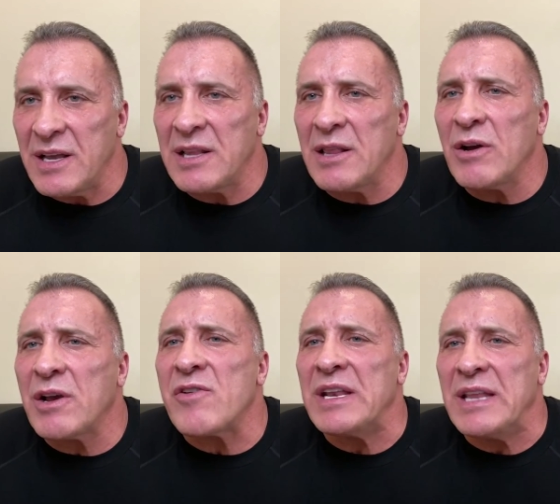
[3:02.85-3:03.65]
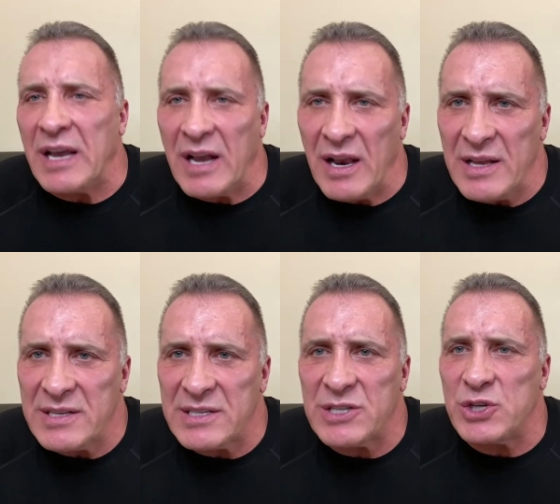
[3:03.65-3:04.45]
it looked
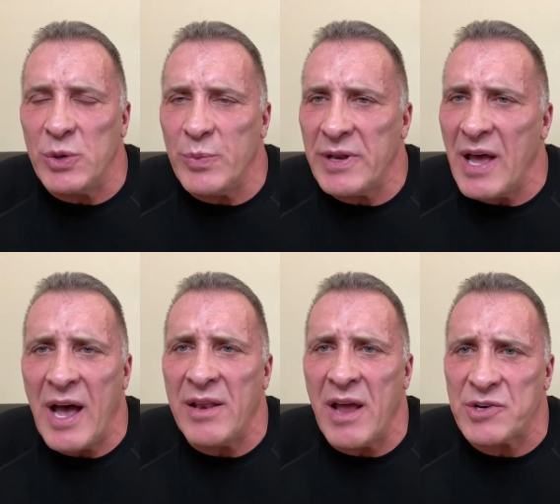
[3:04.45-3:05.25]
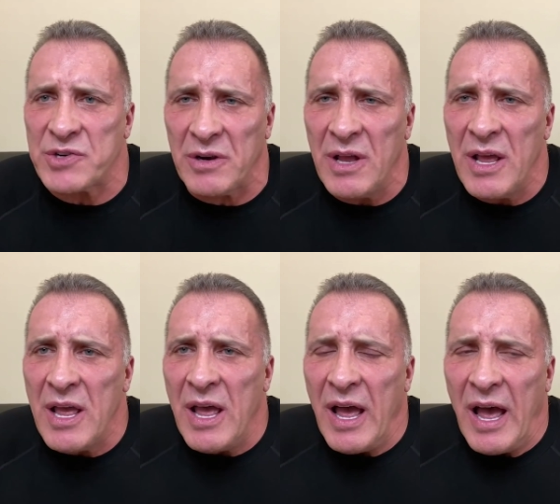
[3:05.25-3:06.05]
ridiculous, stupid, unnatural.
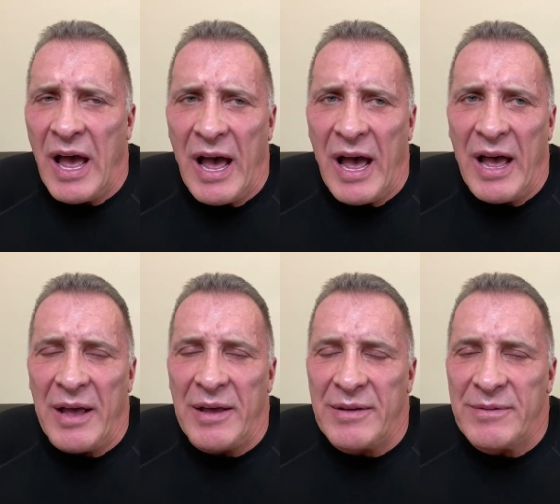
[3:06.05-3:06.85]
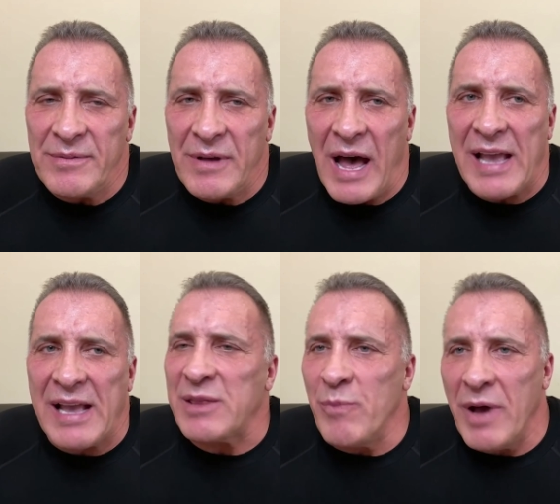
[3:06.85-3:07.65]
Uh, I
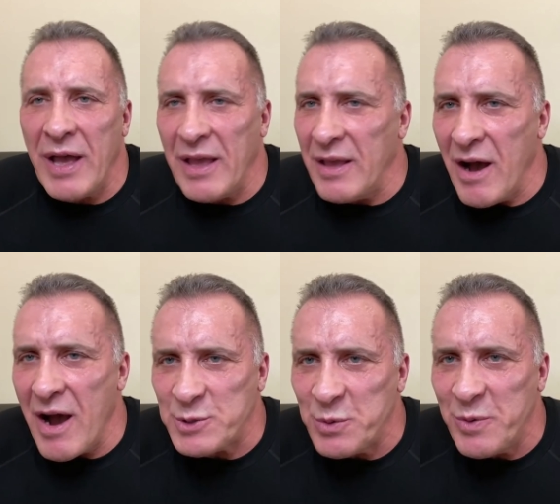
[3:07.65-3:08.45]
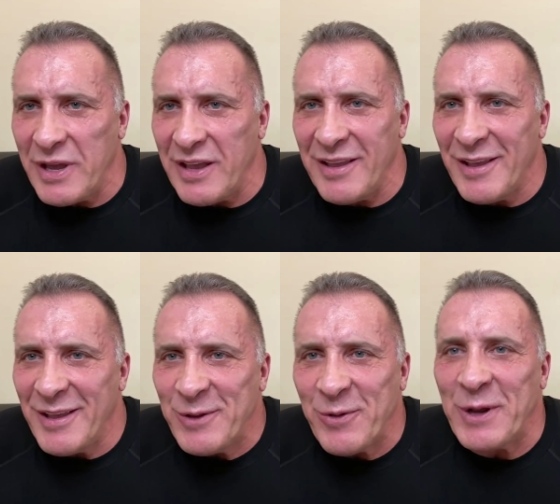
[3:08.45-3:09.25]
got my arms to be
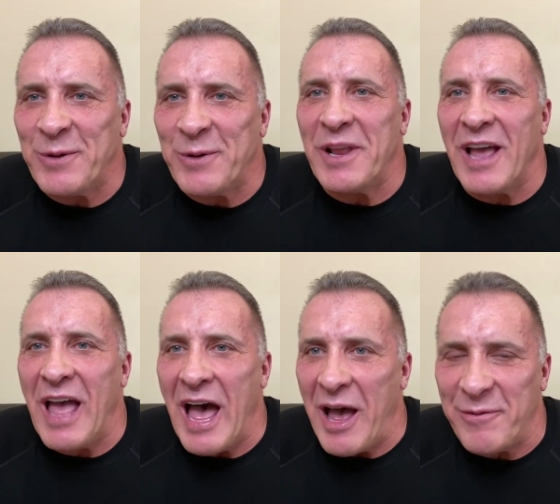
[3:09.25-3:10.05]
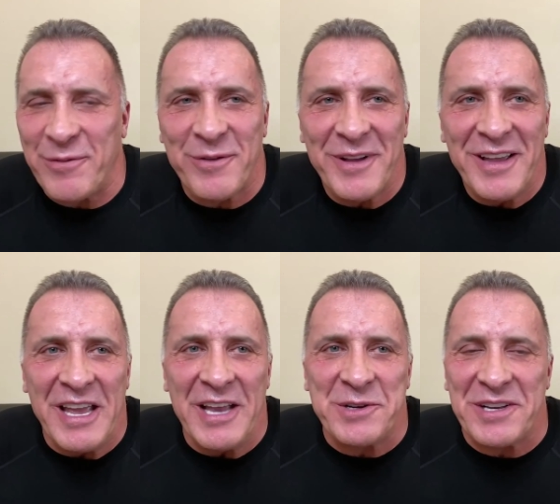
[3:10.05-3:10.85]
22 and a half
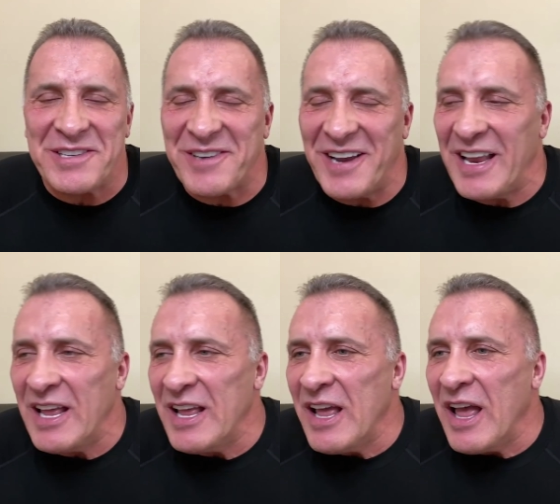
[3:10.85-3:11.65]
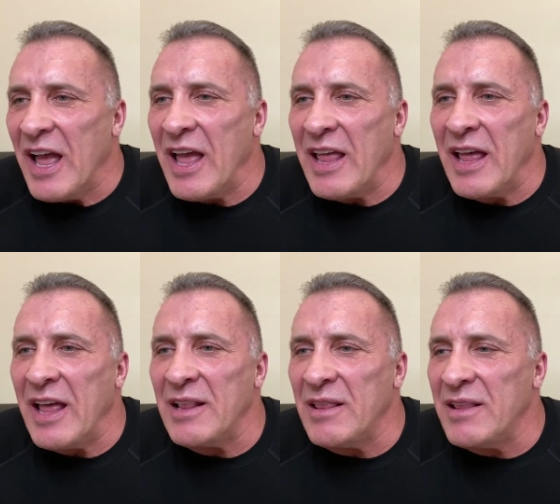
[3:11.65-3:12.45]
inches, right? Mm-hmm. And,
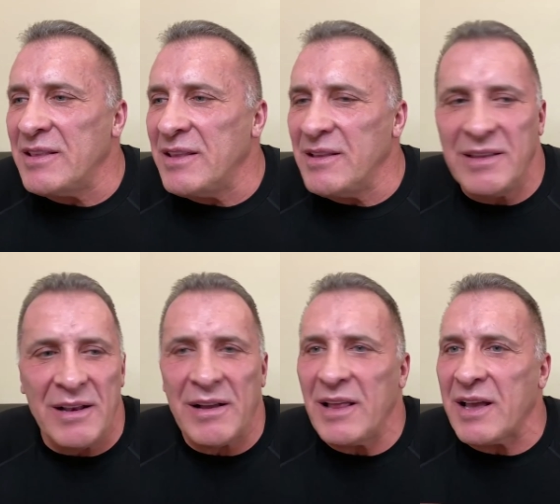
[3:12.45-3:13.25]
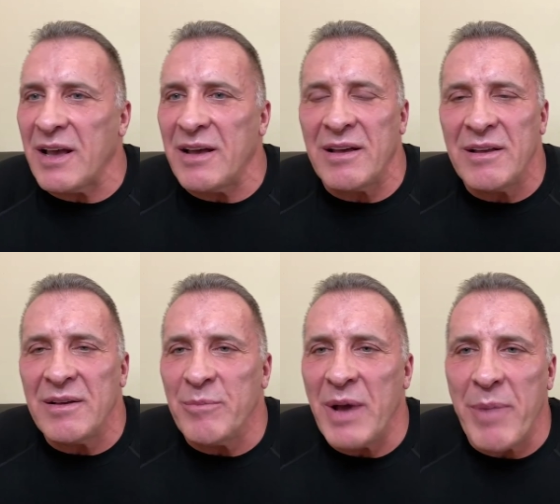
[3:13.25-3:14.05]
and they look like a,
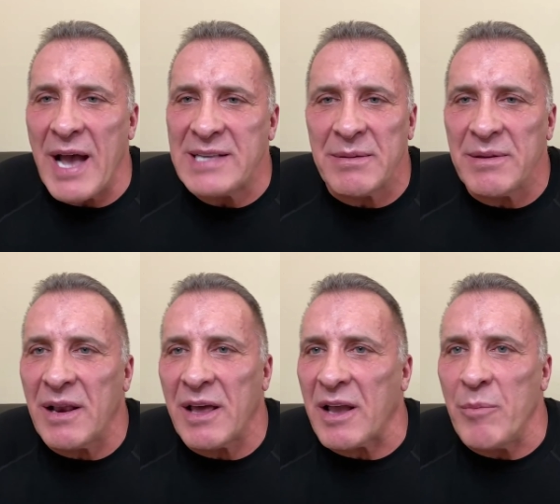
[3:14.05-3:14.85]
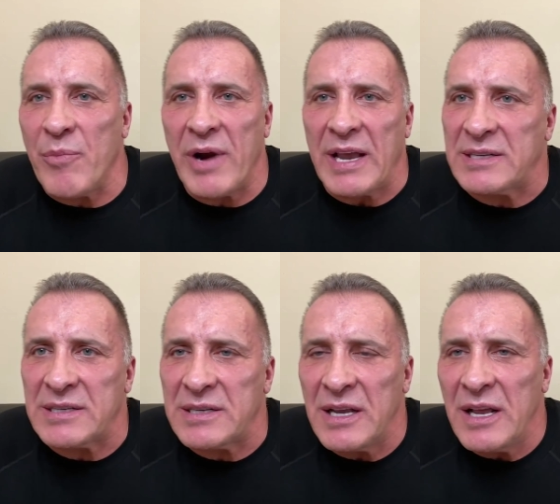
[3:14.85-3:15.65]
my biceps look like a
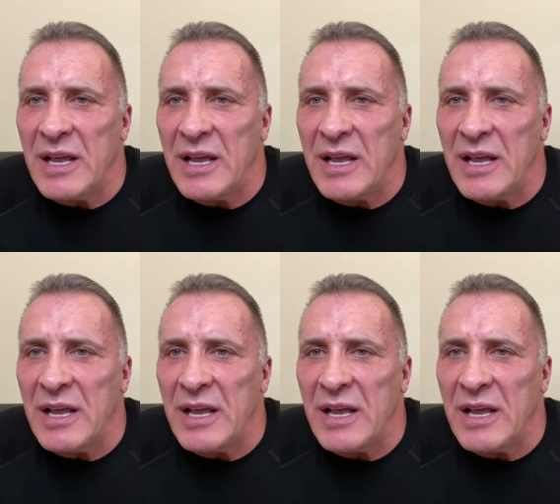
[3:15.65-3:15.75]
bricks,